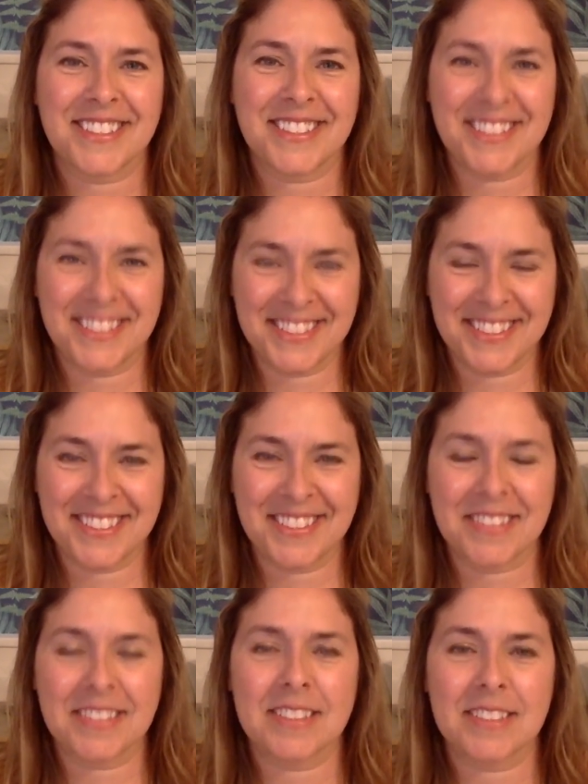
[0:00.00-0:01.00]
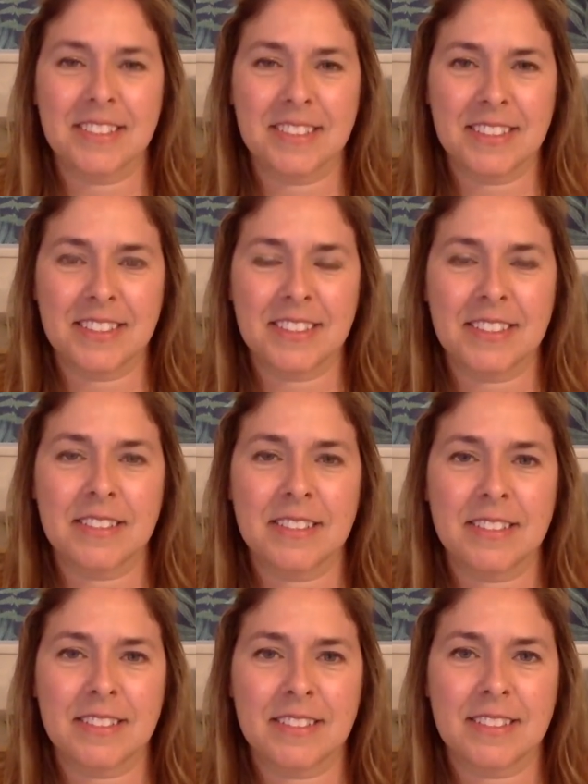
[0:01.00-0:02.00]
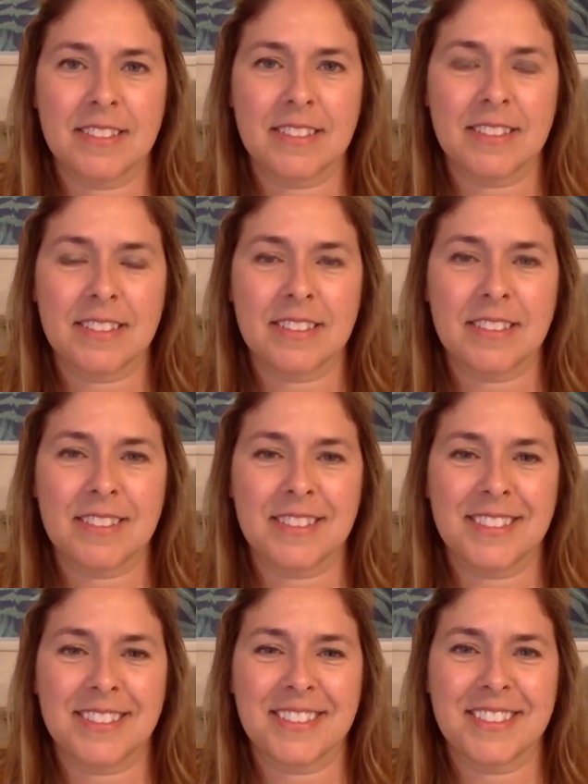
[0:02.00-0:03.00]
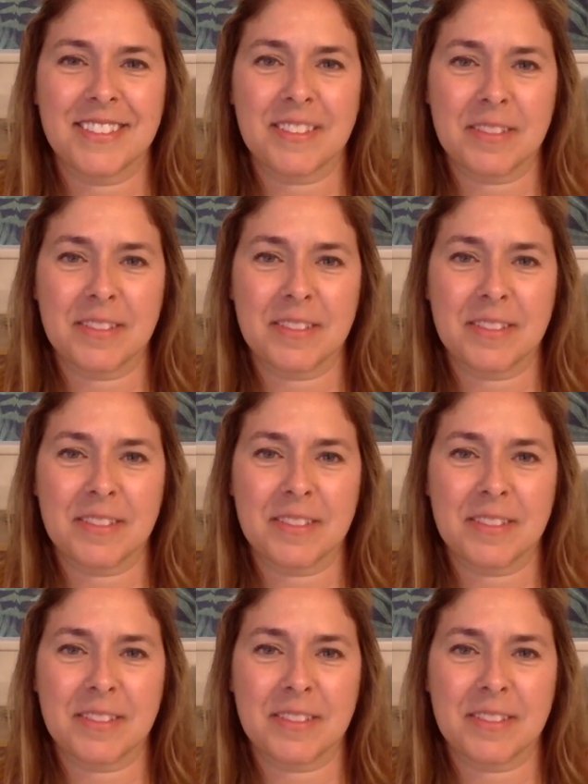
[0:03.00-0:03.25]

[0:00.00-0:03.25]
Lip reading: No words are spoken by the person on screen.